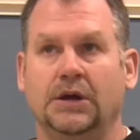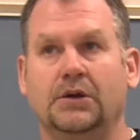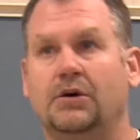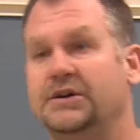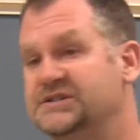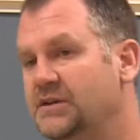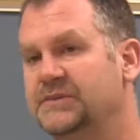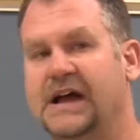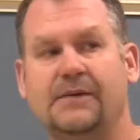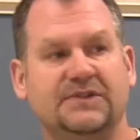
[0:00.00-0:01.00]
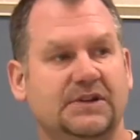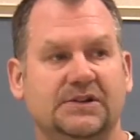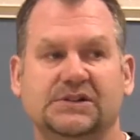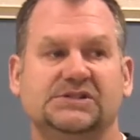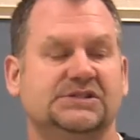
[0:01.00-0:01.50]
And sometimes
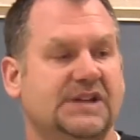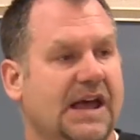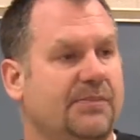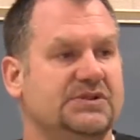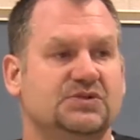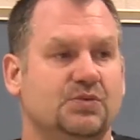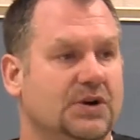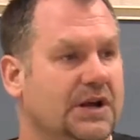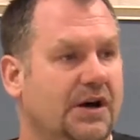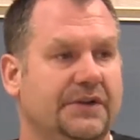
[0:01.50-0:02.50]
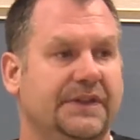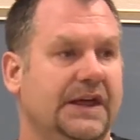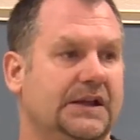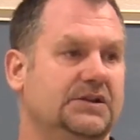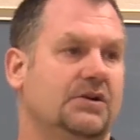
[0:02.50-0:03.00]
it just happens to work out
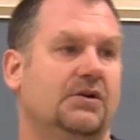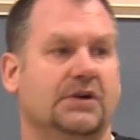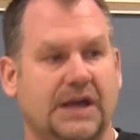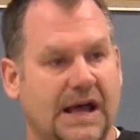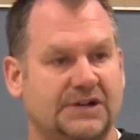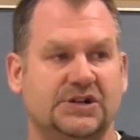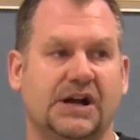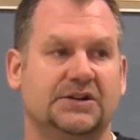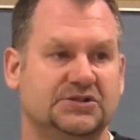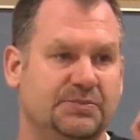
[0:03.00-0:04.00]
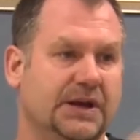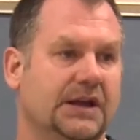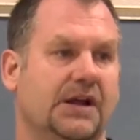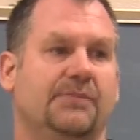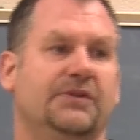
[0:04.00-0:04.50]
that, the contractor's
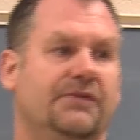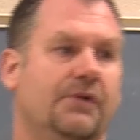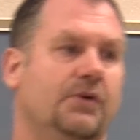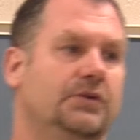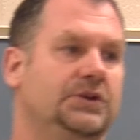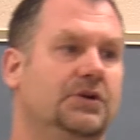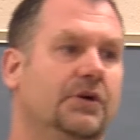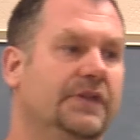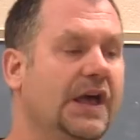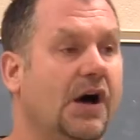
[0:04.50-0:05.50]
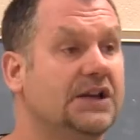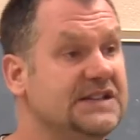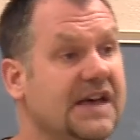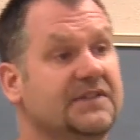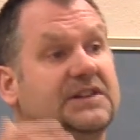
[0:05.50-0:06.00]
picking up the phone, they
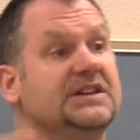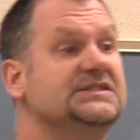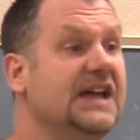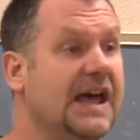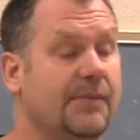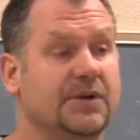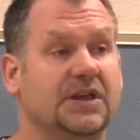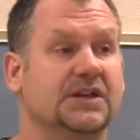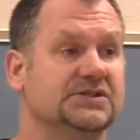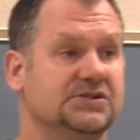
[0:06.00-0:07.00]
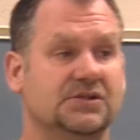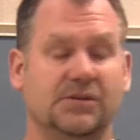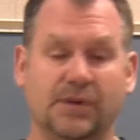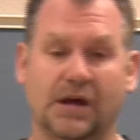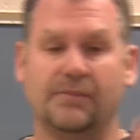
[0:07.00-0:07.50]
always have the list of applicants, or
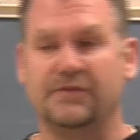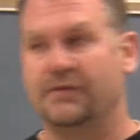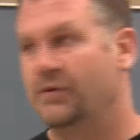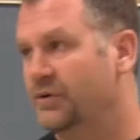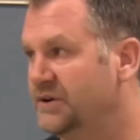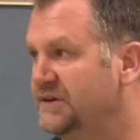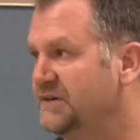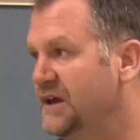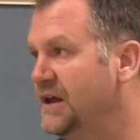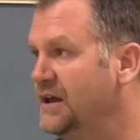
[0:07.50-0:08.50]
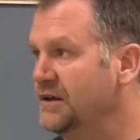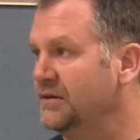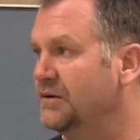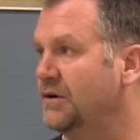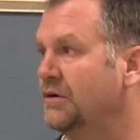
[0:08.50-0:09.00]
they pick up the phone and say, hey,
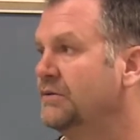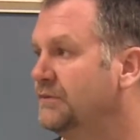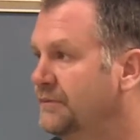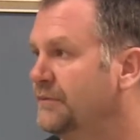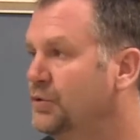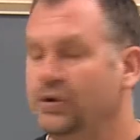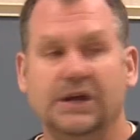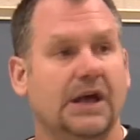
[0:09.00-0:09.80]
who do